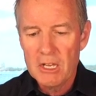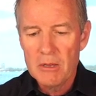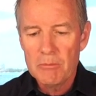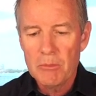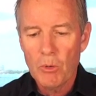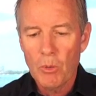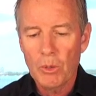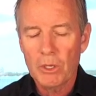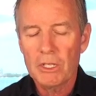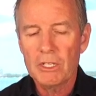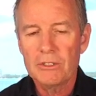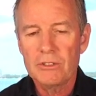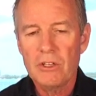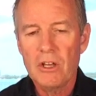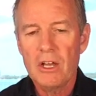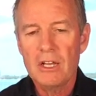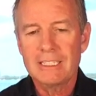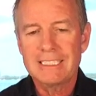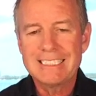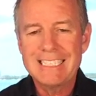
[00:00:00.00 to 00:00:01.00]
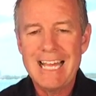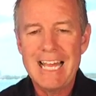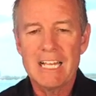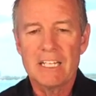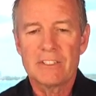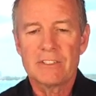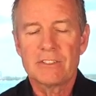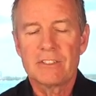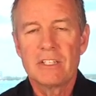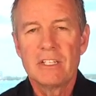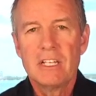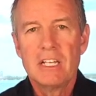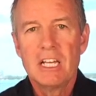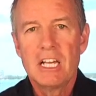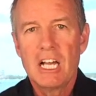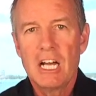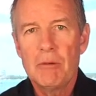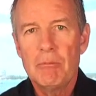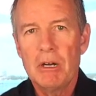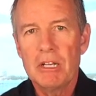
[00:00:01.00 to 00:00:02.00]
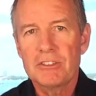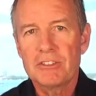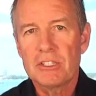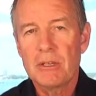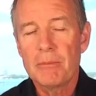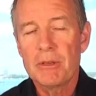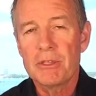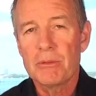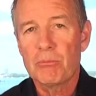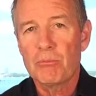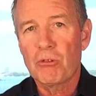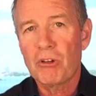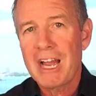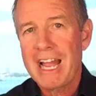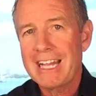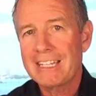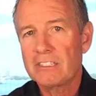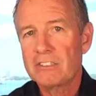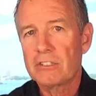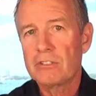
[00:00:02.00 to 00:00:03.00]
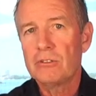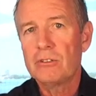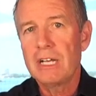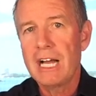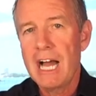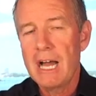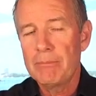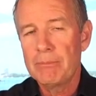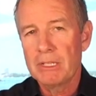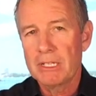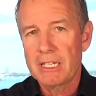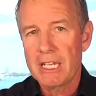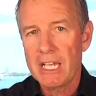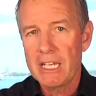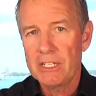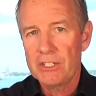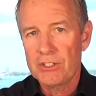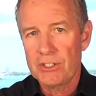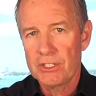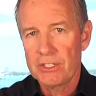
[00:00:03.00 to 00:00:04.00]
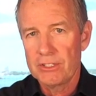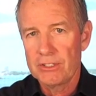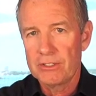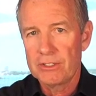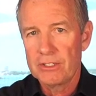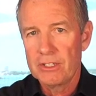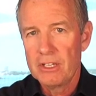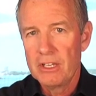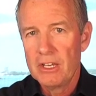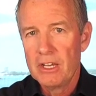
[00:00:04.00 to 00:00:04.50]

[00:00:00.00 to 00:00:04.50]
But we're going to talk next about some of the practical applications